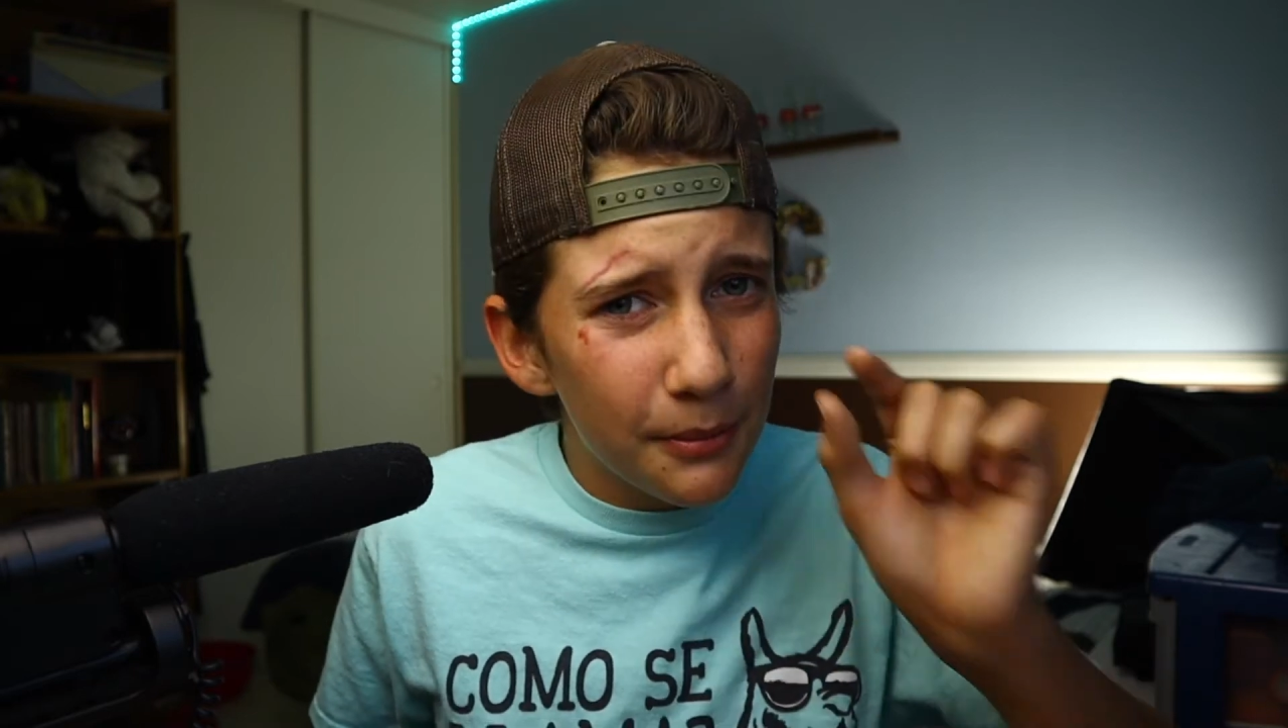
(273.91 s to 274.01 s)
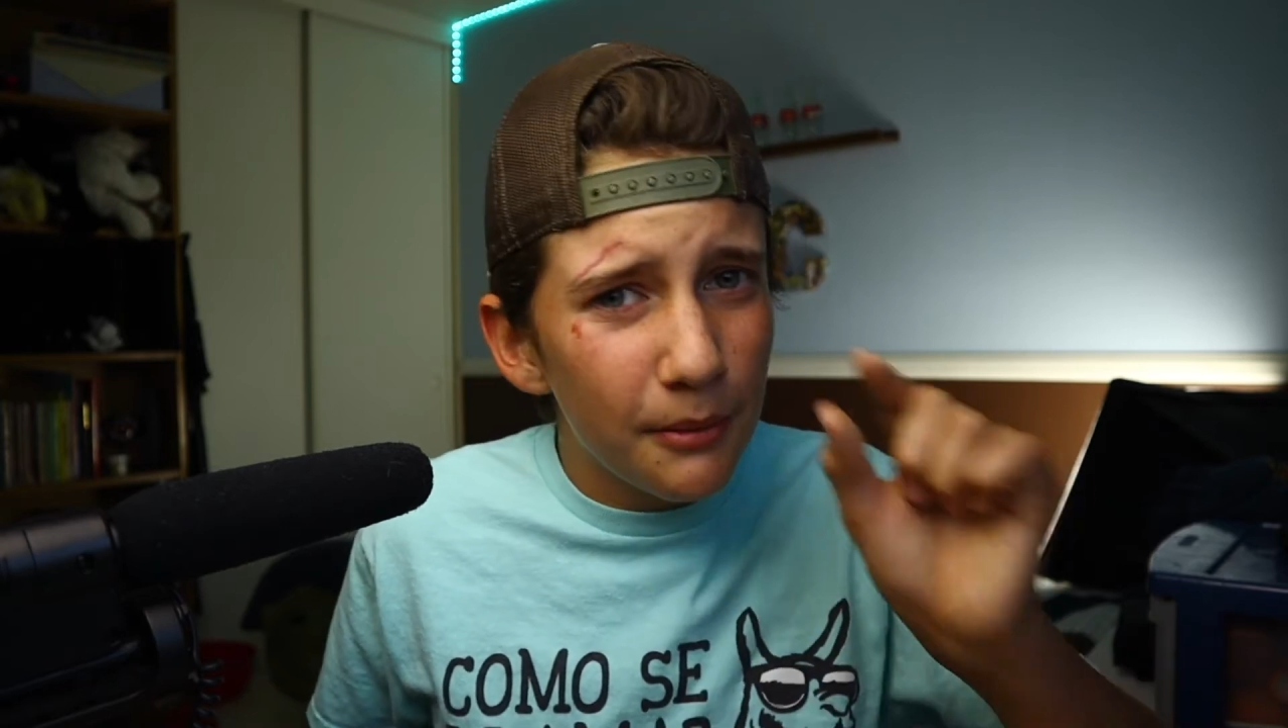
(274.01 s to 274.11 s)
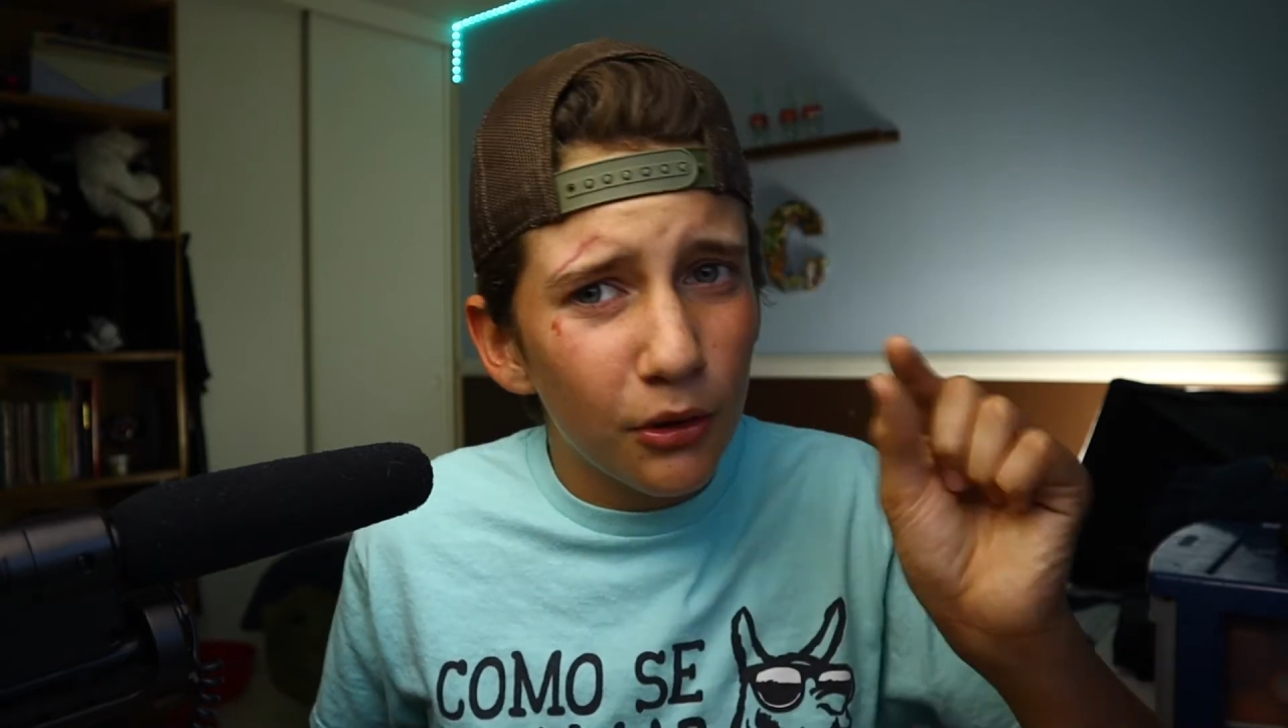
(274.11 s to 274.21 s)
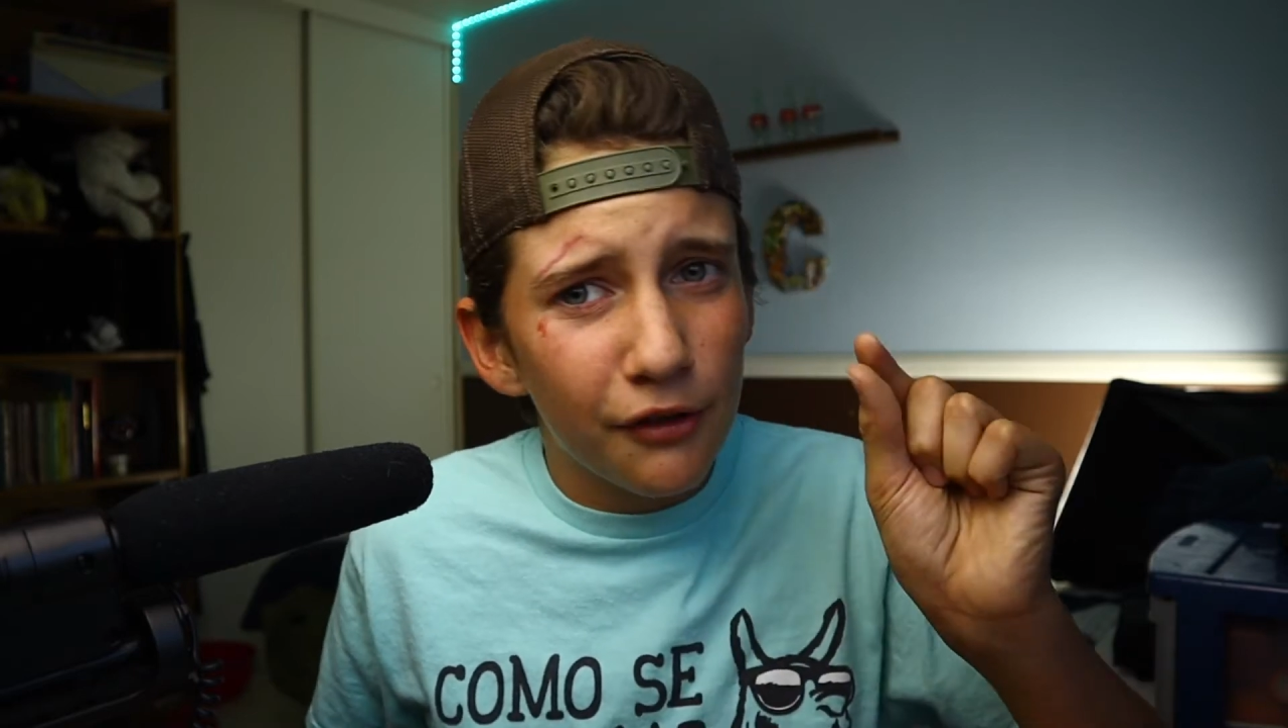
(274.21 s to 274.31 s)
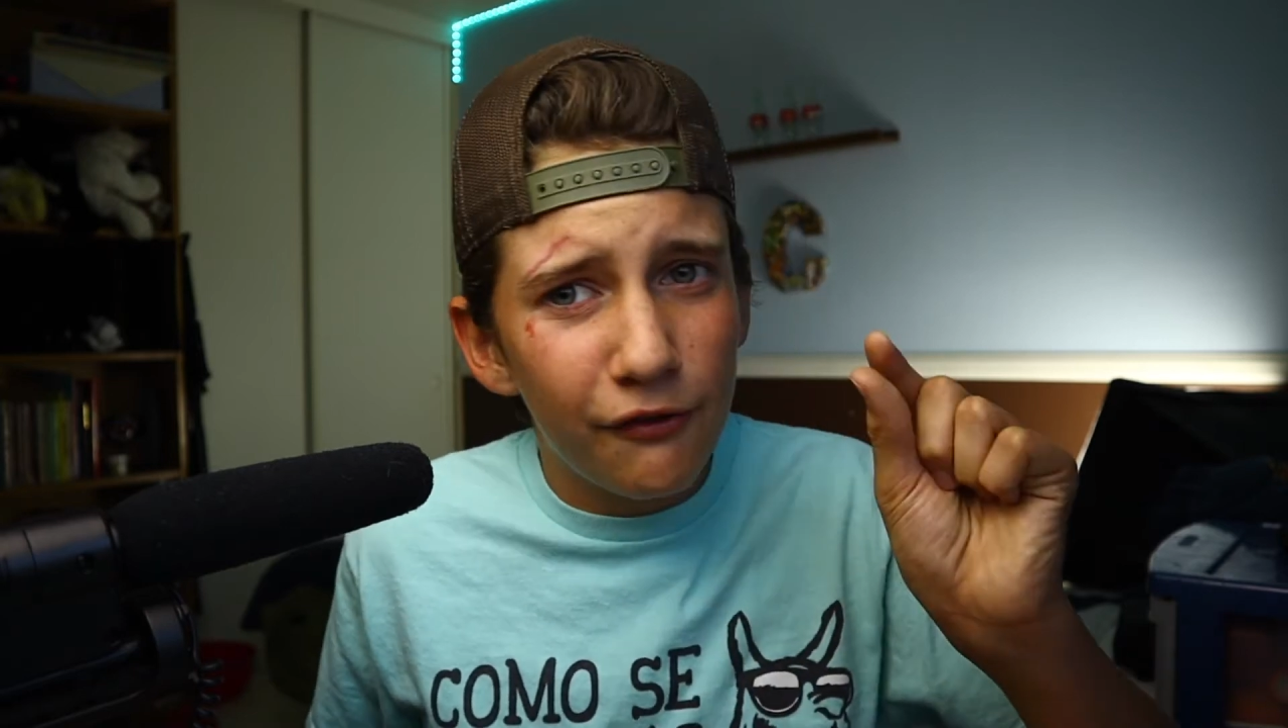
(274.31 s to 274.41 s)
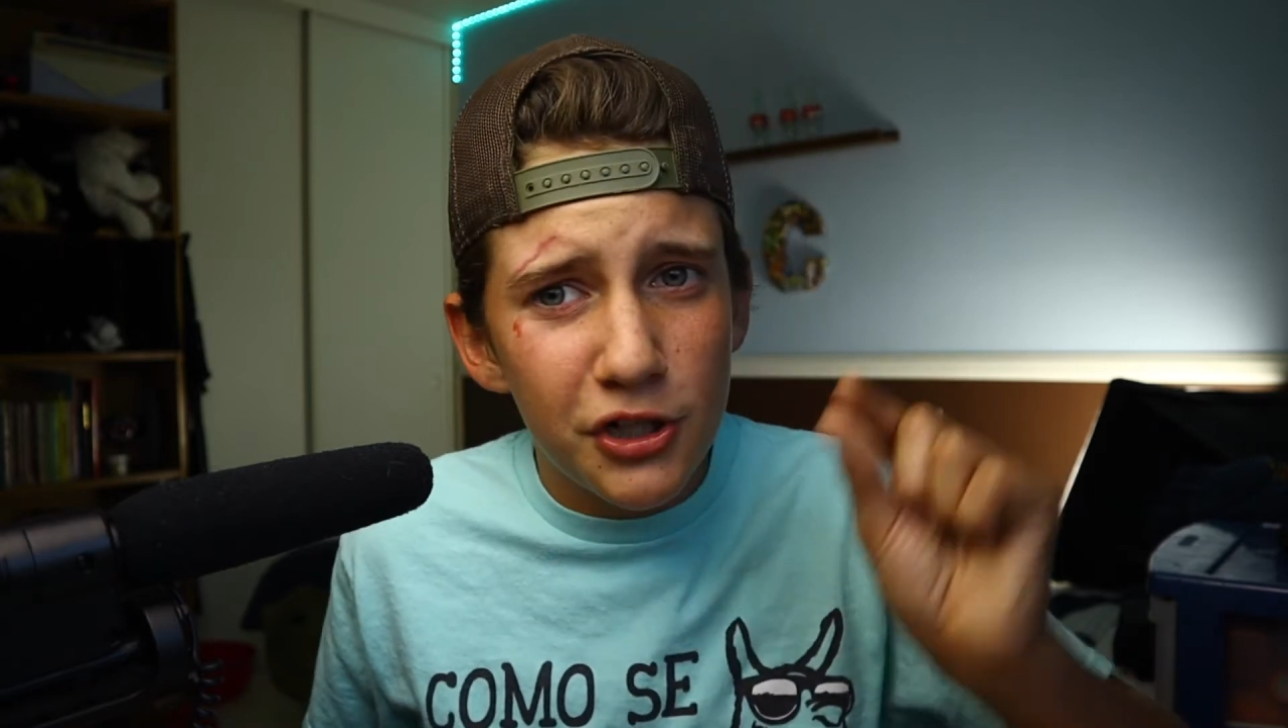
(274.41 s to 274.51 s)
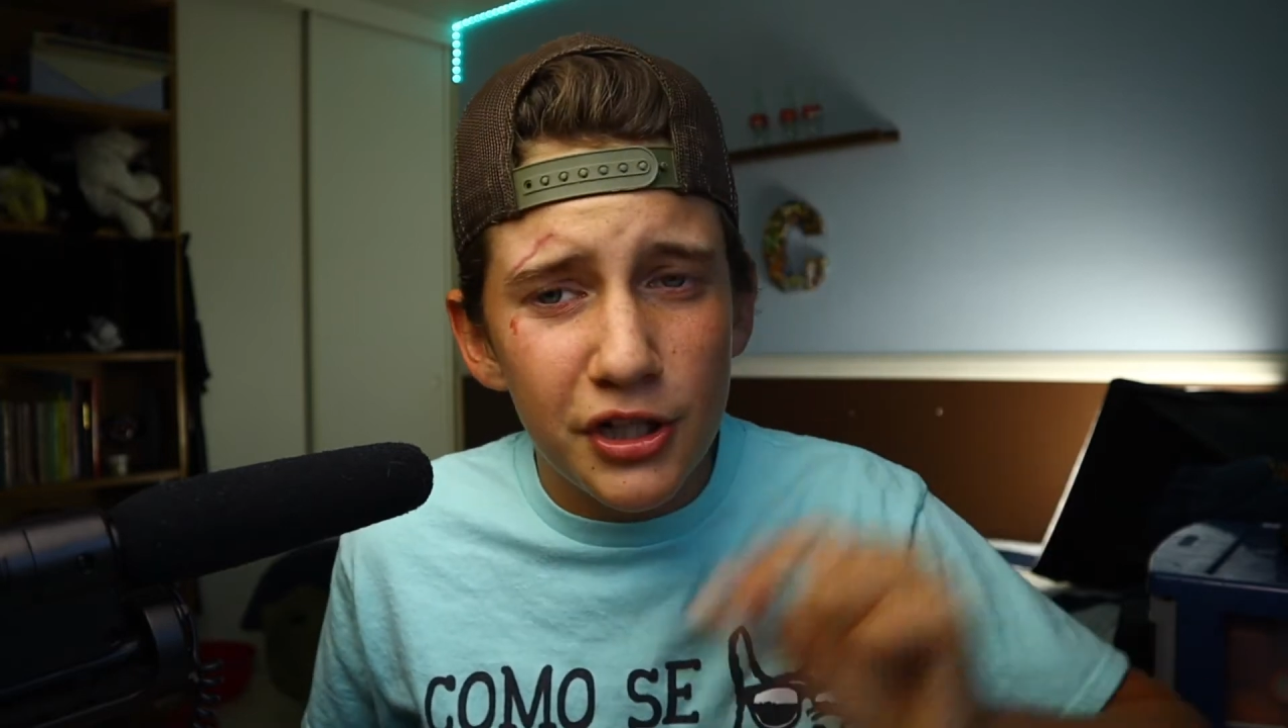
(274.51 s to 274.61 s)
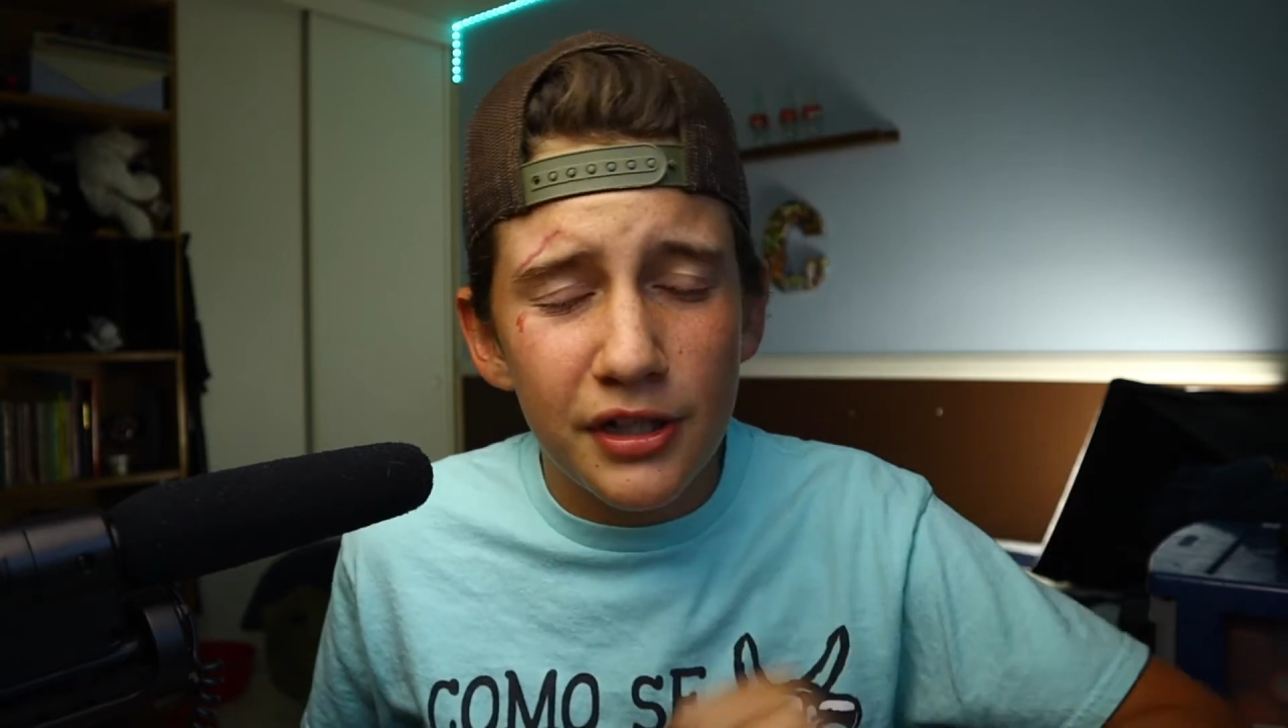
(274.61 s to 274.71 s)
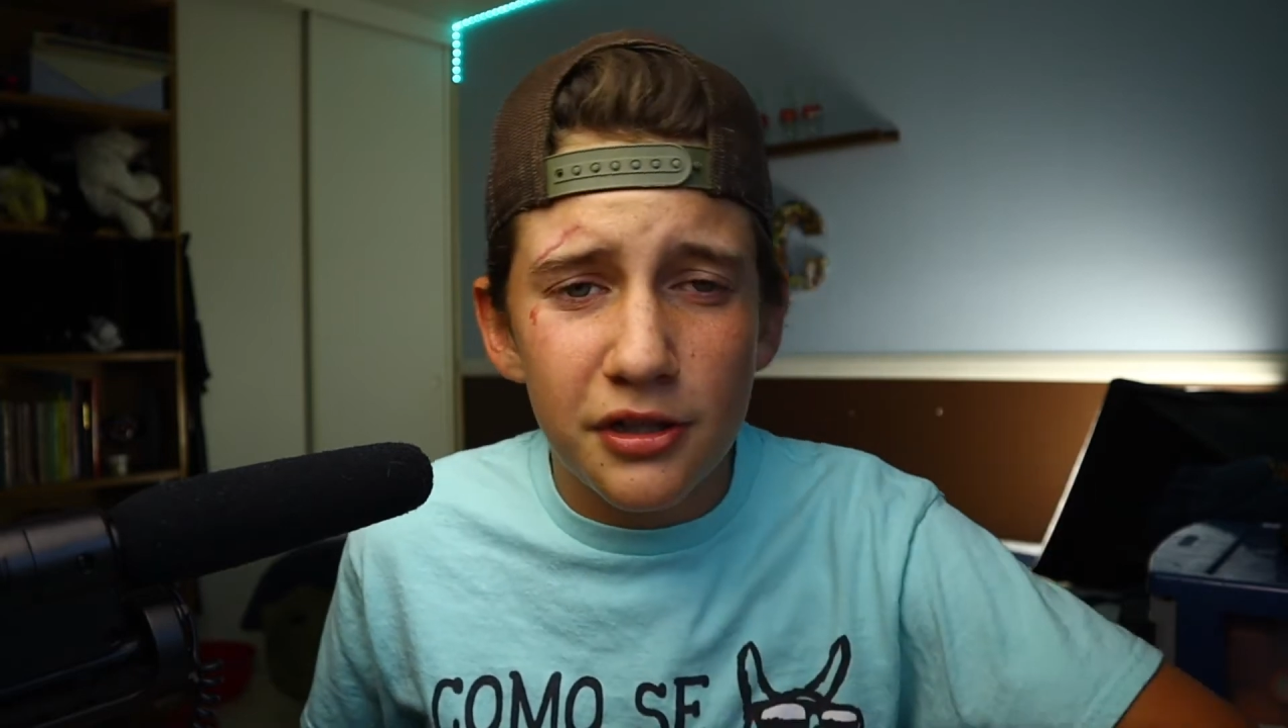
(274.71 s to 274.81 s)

bit more efficient